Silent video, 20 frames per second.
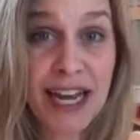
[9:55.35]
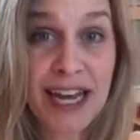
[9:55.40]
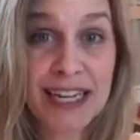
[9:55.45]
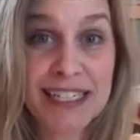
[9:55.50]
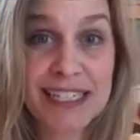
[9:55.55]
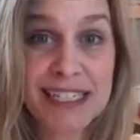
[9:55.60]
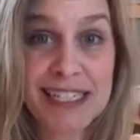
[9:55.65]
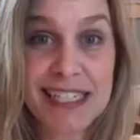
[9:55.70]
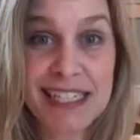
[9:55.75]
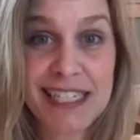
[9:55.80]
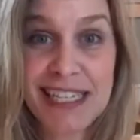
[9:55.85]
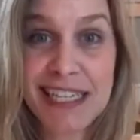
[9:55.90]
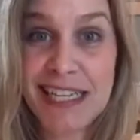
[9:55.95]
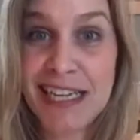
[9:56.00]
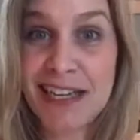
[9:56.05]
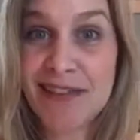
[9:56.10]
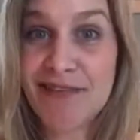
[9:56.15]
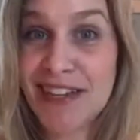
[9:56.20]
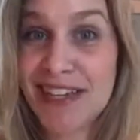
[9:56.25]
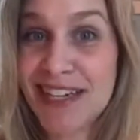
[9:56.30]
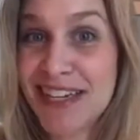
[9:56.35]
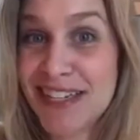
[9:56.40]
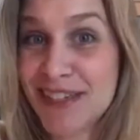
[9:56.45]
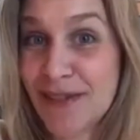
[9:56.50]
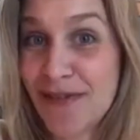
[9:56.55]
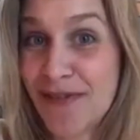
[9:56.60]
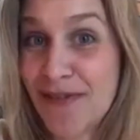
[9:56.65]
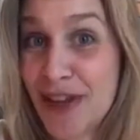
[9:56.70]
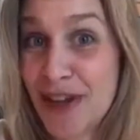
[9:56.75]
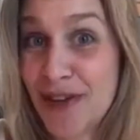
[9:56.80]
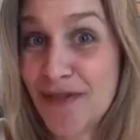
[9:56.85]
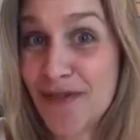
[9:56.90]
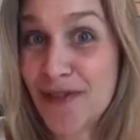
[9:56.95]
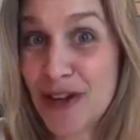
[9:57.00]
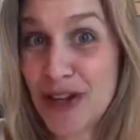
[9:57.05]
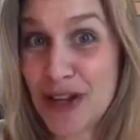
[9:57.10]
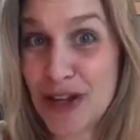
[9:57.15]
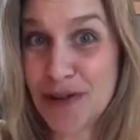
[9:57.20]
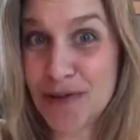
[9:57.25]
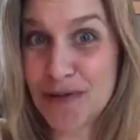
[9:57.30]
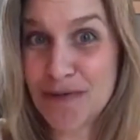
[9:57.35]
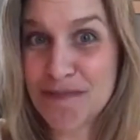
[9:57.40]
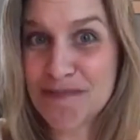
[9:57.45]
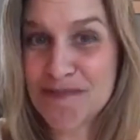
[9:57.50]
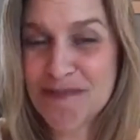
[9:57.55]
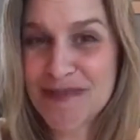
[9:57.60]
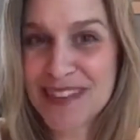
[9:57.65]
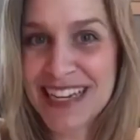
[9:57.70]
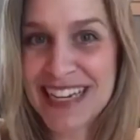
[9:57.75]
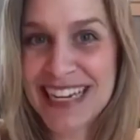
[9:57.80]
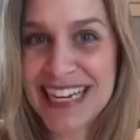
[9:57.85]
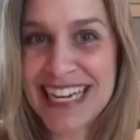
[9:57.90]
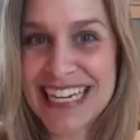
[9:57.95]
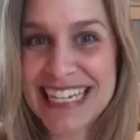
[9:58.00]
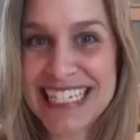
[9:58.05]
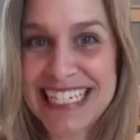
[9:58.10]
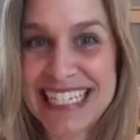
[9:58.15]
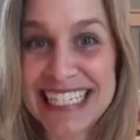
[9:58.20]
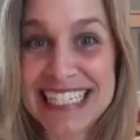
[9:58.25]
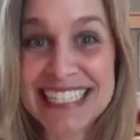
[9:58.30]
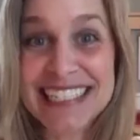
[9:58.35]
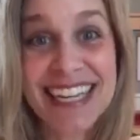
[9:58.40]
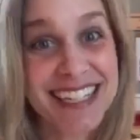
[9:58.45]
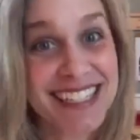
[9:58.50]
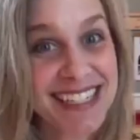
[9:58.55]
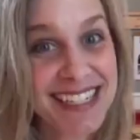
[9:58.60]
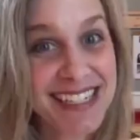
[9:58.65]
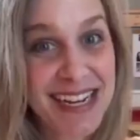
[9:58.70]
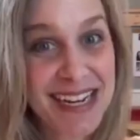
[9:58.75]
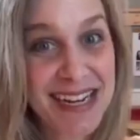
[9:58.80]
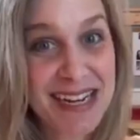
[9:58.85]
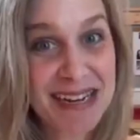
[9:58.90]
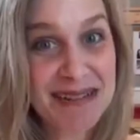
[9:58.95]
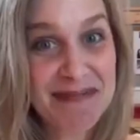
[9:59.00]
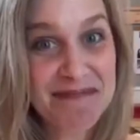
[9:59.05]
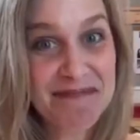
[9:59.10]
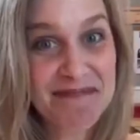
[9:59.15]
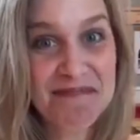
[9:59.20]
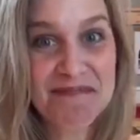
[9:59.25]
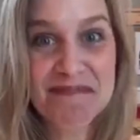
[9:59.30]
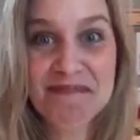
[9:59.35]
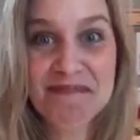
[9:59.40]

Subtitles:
and see if it is a fit for you. Until next time,